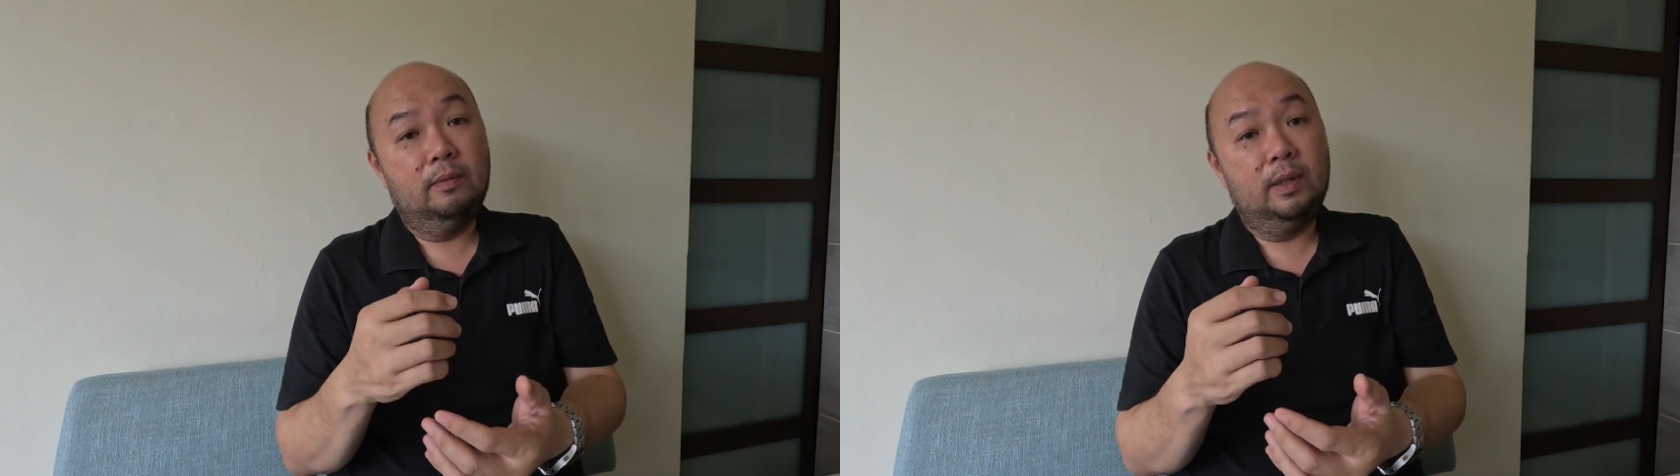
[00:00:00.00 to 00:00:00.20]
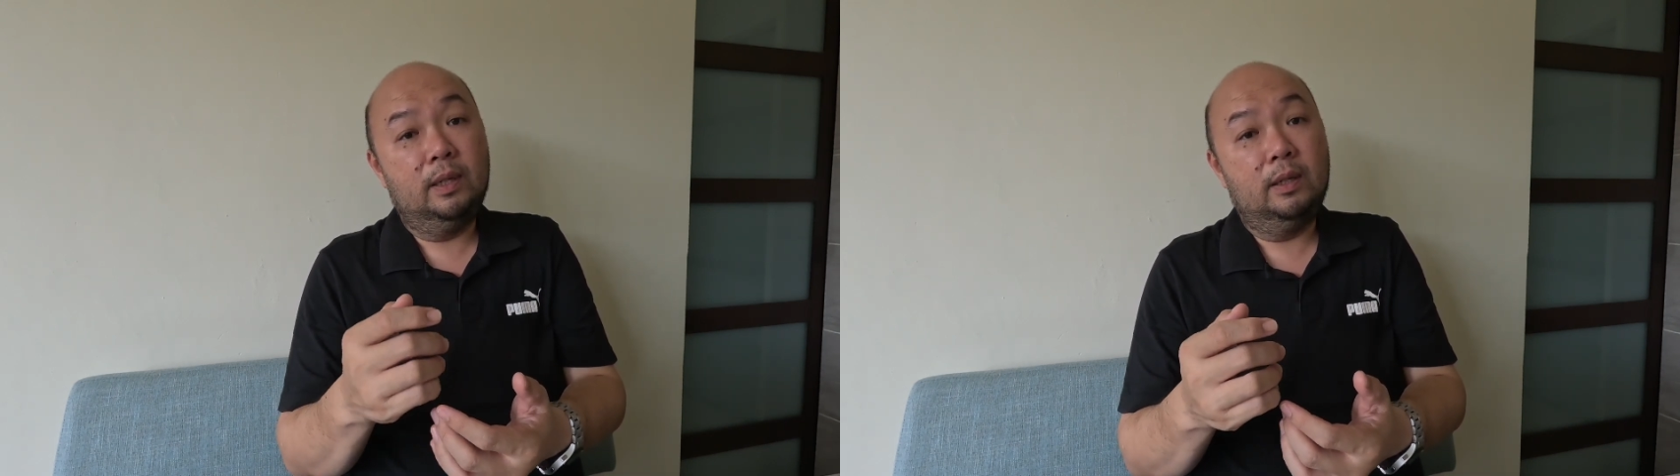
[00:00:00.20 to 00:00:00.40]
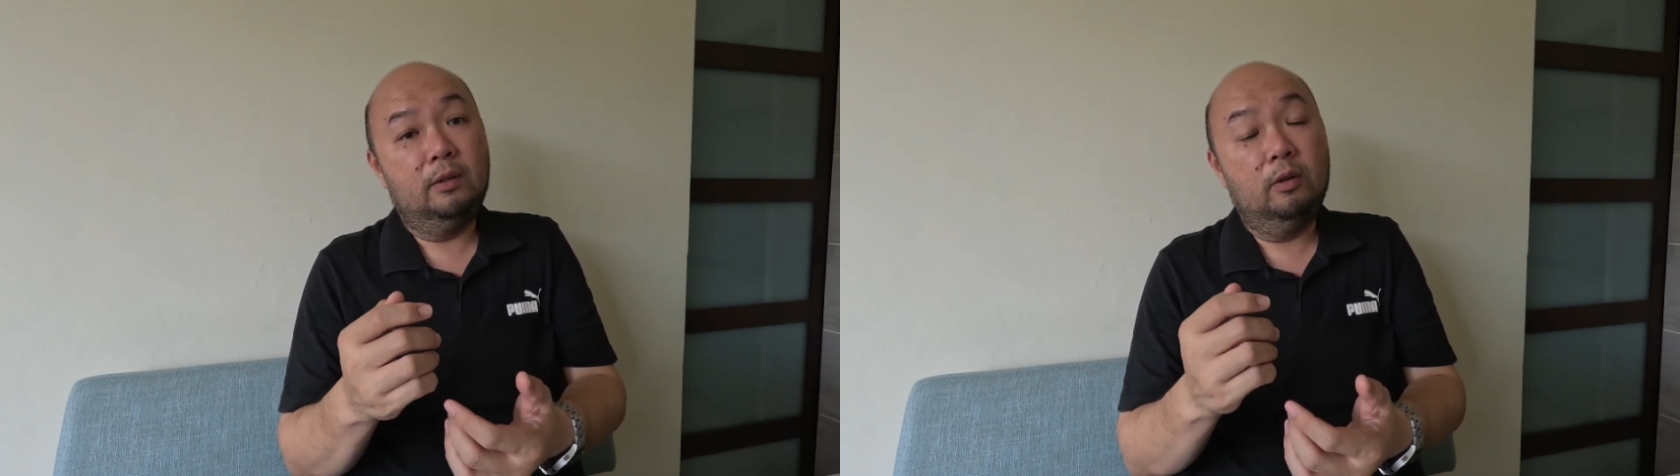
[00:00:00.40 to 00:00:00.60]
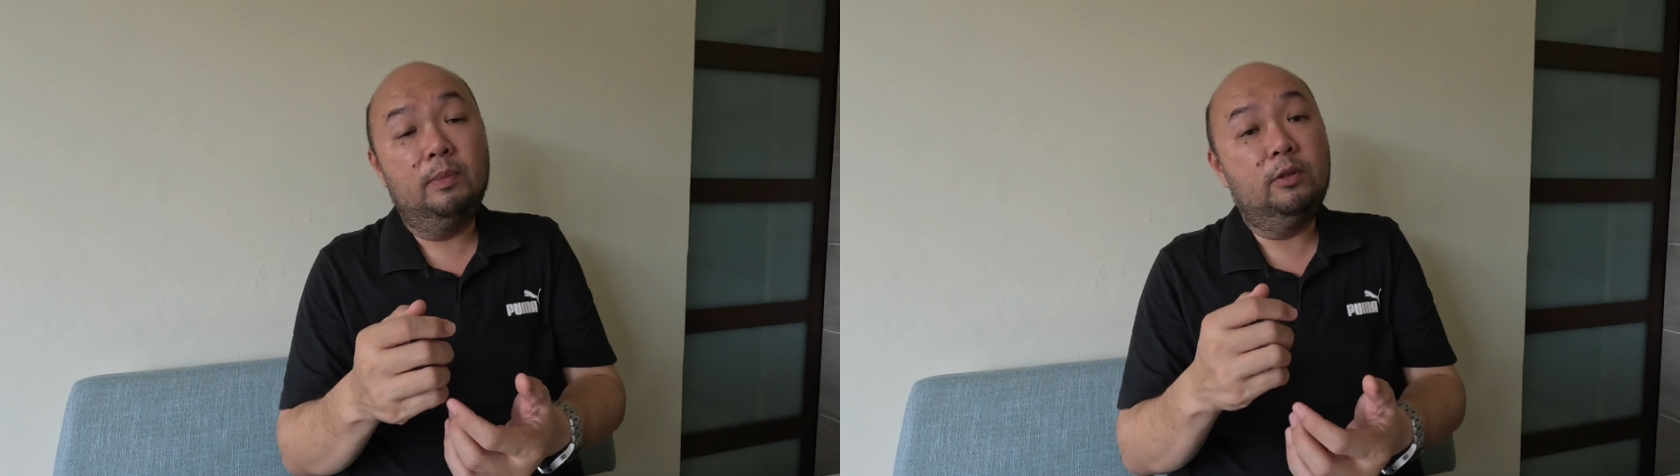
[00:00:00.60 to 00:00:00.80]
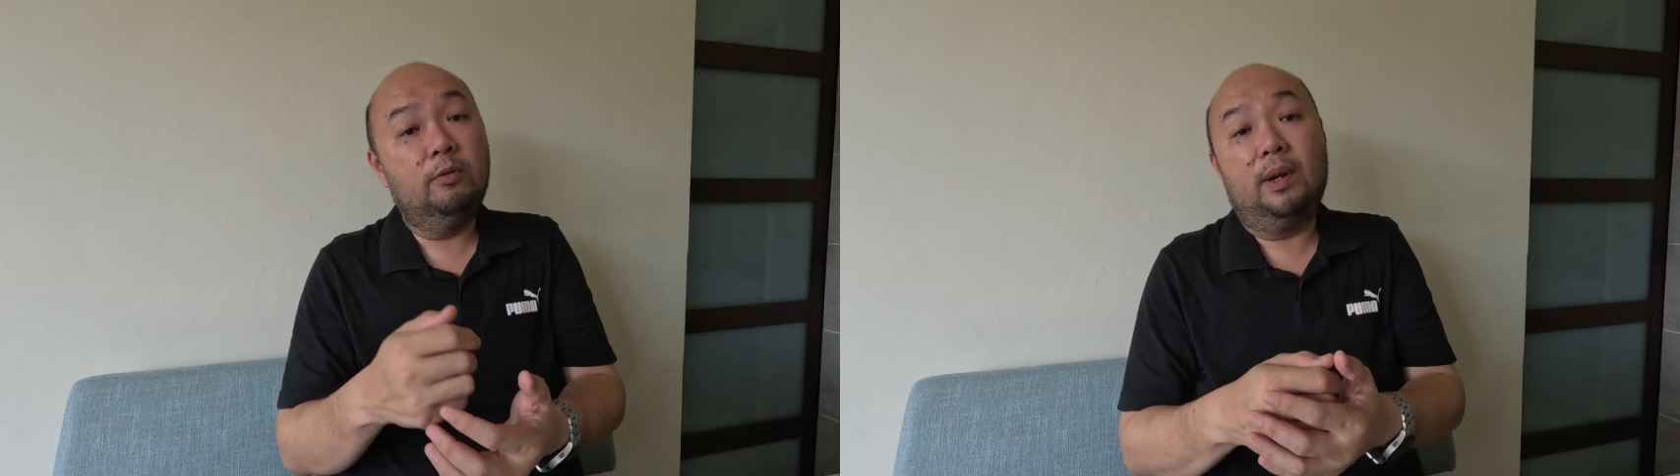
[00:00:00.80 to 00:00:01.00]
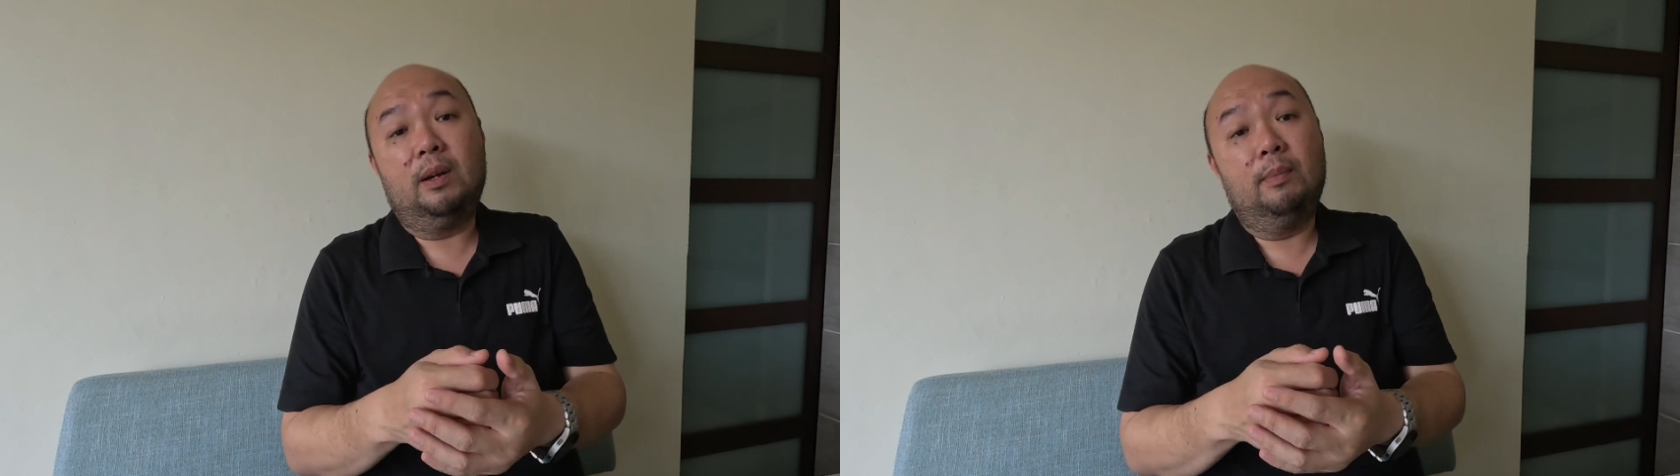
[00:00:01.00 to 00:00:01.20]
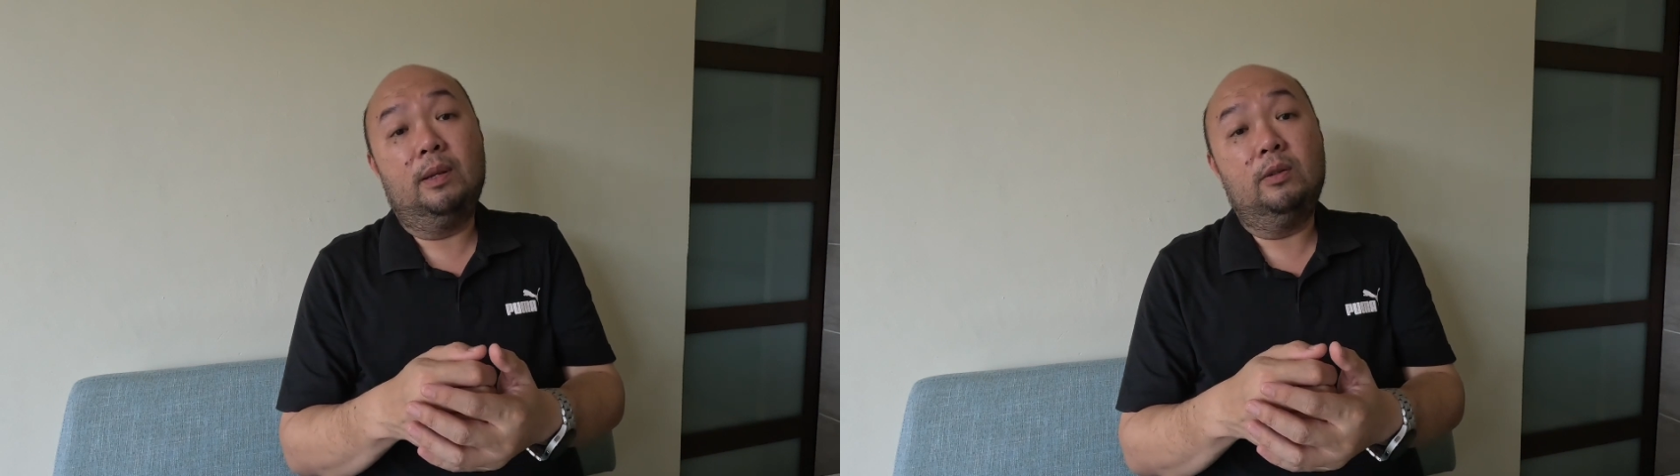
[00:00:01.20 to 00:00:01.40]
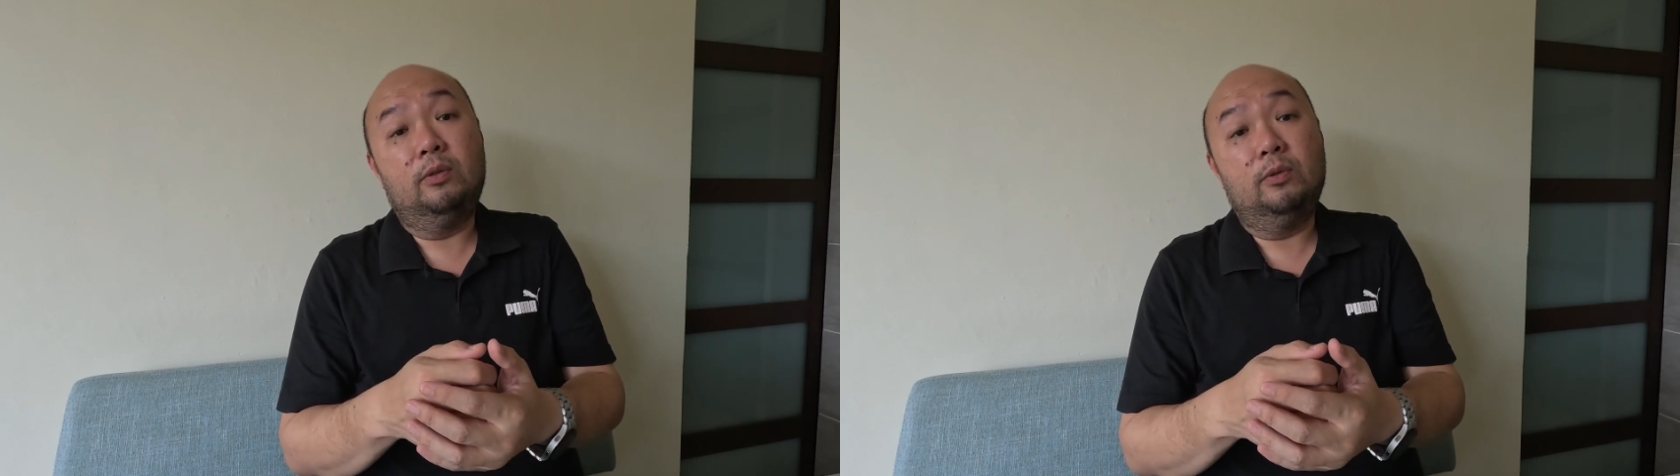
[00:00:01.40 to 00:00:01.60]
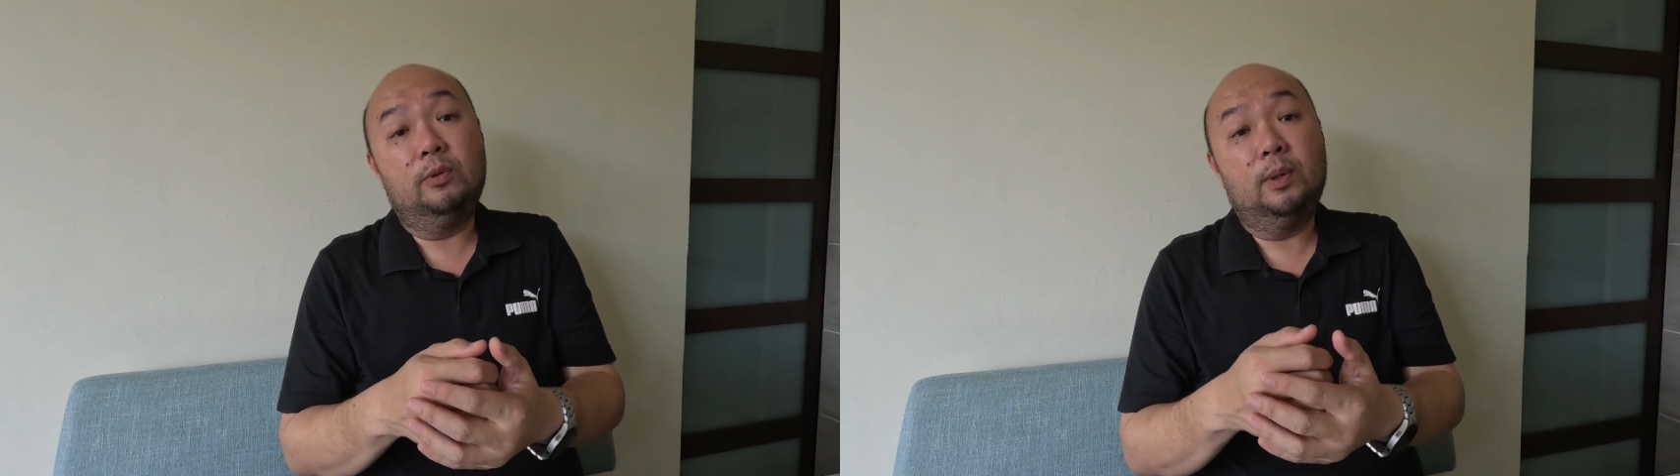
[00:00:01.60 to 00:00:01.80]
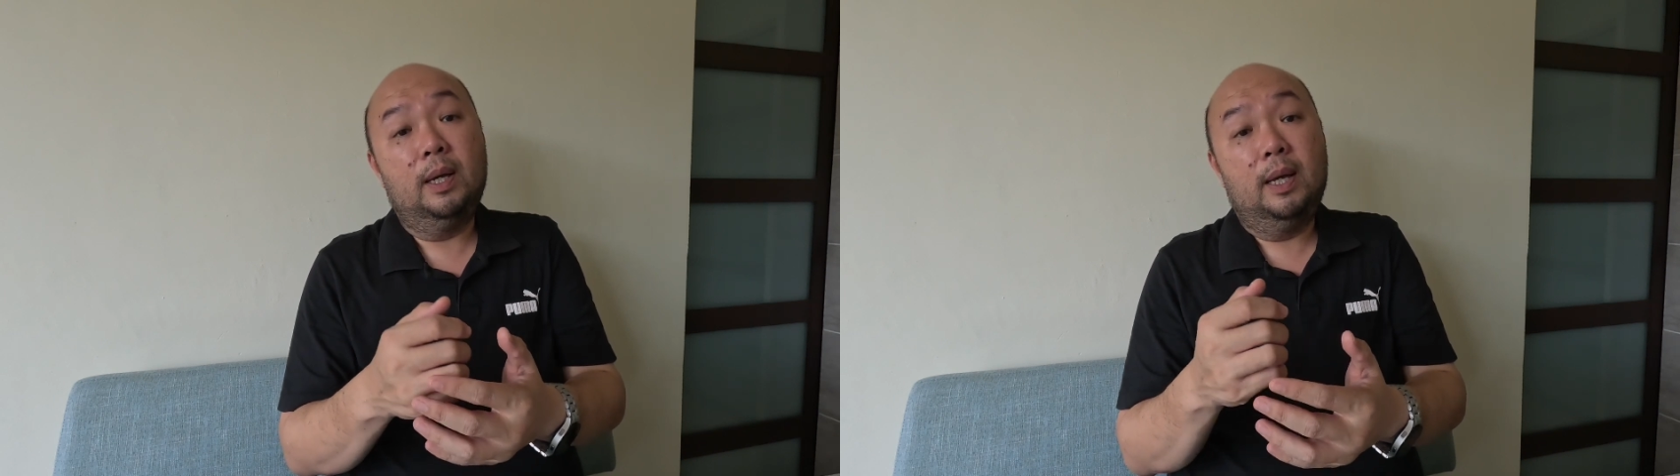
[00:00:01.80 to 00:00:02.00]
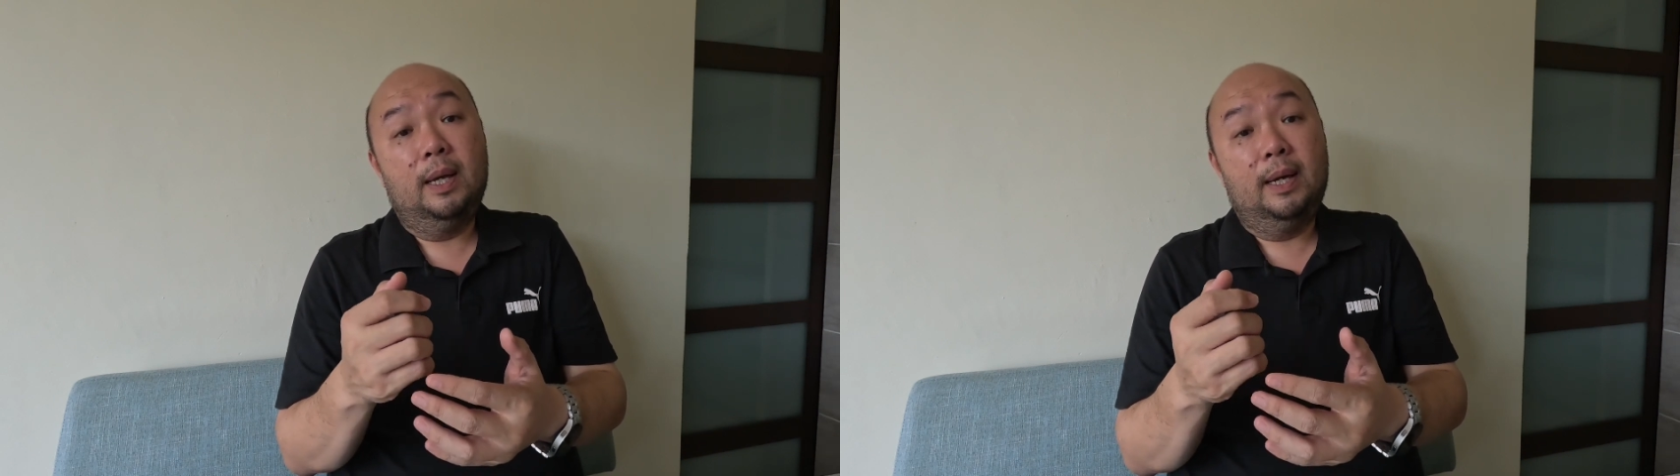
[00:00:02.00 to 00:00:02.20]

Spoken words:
we normally don't recommend you do